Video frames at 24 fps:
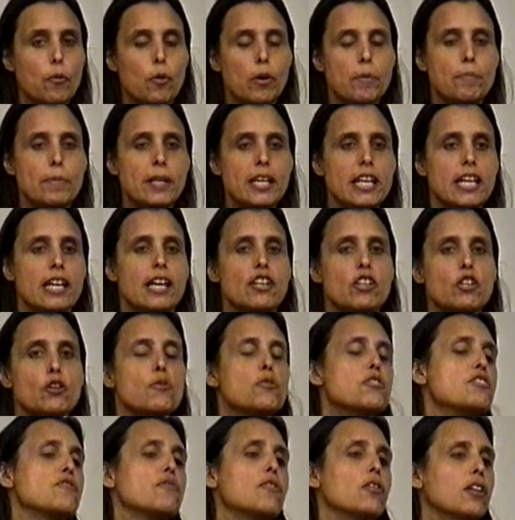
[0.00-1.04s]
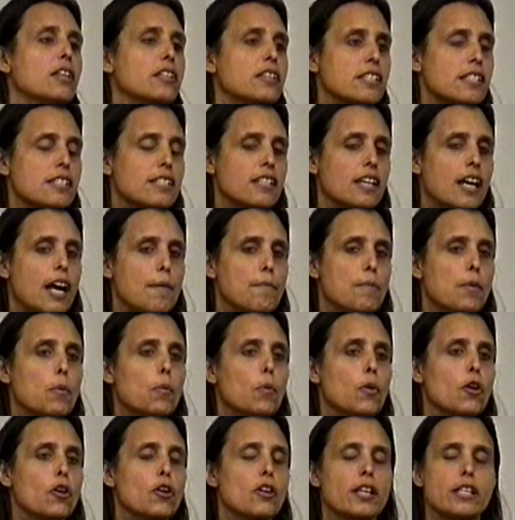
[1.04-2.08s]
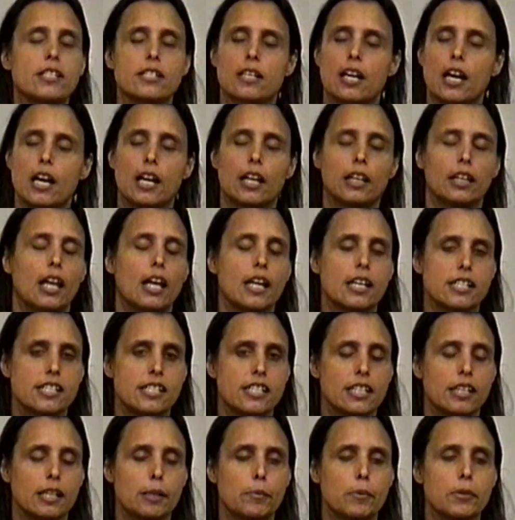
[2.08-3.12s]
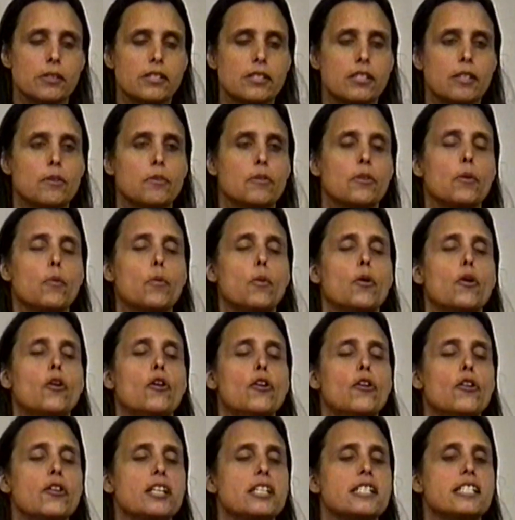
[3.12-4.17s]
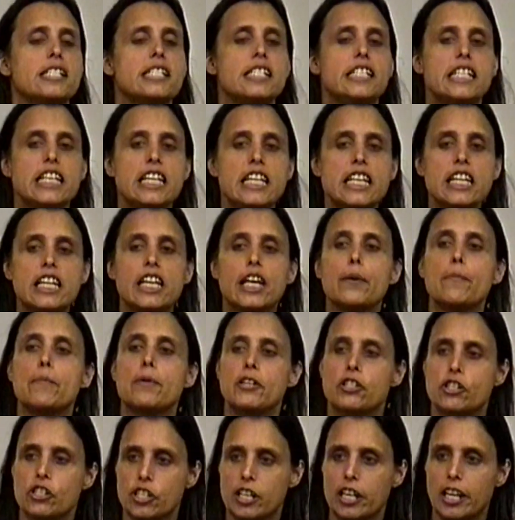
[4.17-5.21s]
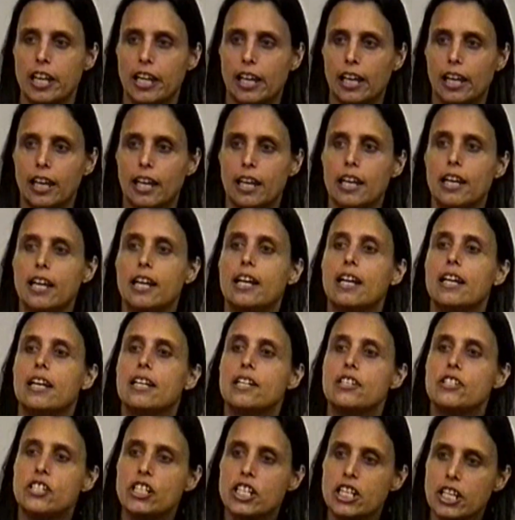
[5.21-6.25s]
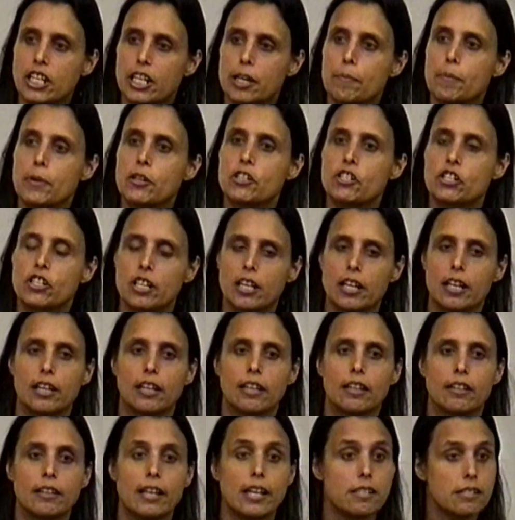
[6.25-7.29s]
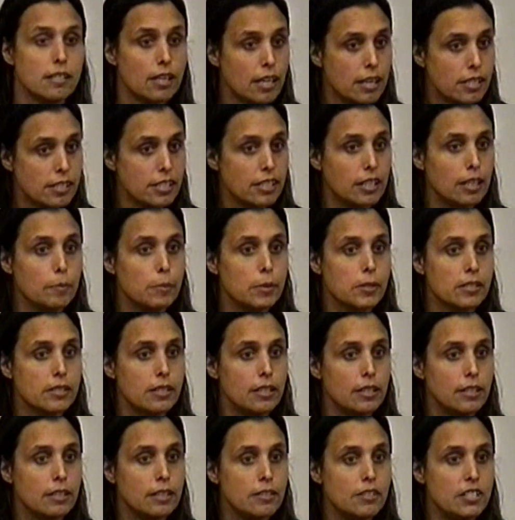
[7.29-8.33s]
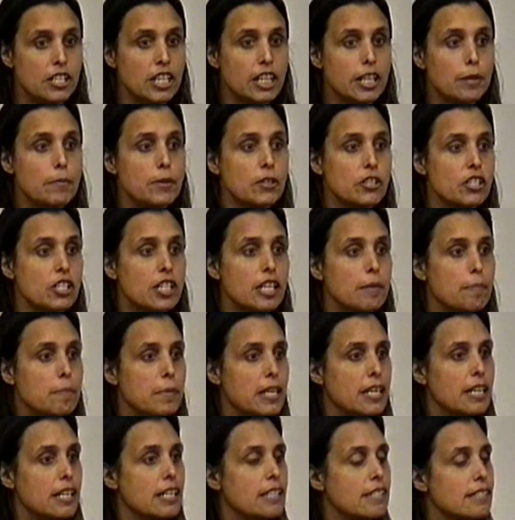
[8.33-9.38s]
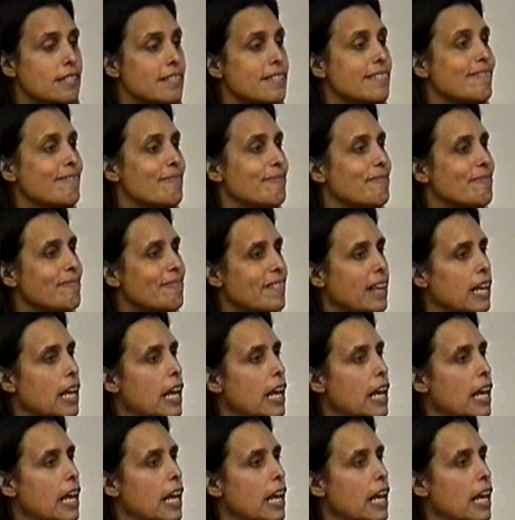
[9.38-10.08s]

that would be useful at this time. The word, it's got a lot of syllables though. The word is decommissioning. Decommissioning. That's a lot of syllables, huh? Decommissioning means